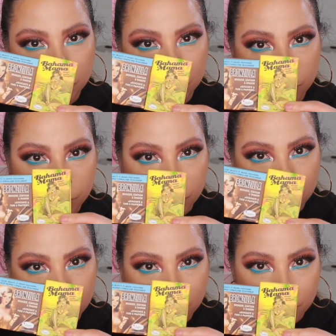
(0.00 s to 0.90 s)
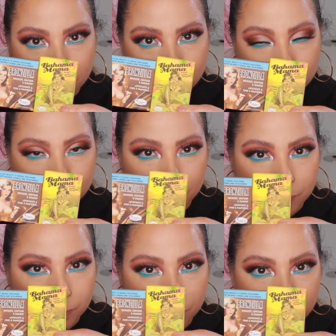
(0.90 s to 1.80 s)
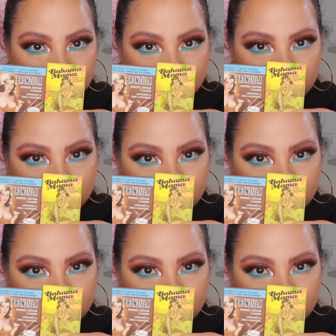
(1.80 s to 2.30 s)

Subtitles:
Now for powder bronzer, I'm using Bronzilla and